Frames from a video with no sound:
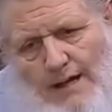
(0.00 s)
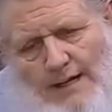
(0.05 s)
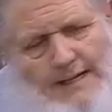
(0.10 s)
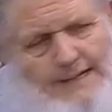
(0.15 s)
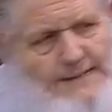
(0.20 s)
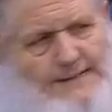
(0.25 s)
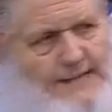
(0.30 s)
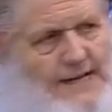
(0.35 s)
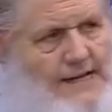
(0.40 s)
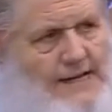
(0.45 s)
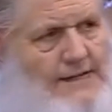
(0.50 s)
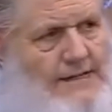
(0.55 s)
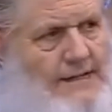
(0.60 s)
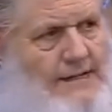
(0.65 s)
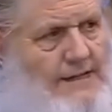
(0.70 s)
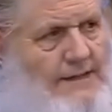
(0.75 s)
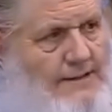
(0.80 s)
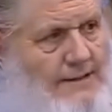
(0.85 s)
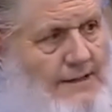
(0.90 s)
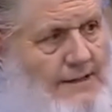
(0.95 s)
And he
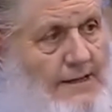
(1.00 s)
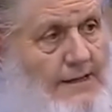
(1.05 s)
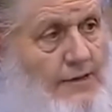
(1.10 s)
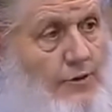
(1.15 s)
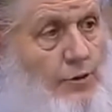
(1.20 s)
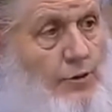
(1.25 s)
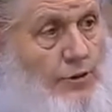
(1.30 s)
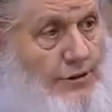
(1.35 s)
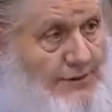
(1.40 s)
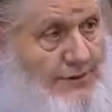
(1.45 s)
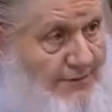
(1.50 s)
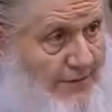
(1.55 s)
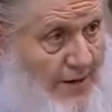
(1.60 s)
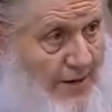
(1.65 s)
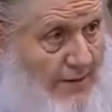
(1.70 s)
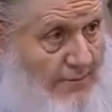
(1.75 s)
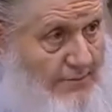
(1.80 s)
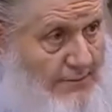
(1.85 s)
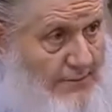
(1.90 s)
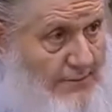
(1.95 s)
said that who it's
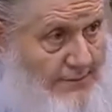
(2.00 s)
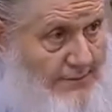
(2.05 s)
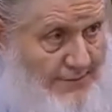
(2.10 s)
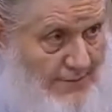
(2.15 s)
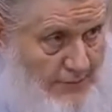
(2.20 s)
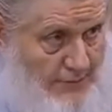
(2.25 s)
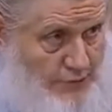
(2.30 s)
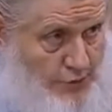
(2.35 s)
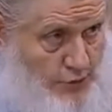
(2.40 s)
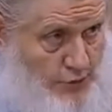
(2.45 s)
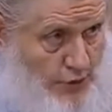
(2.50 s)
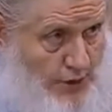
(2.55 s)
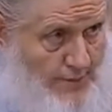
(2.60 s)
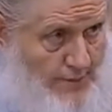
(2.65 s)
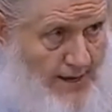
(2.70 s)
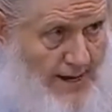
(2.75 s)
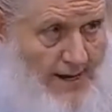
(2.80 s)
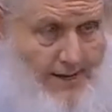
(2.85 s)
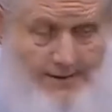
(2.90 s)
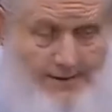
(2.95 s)
from? From
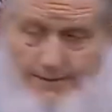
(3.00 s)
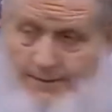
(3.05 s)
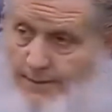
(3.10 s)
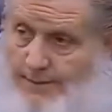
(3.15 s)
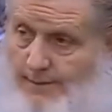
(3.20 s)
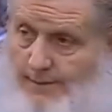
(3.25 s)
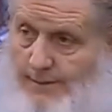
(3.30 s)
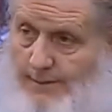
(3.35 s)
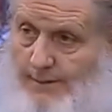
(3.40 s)
Suleiman.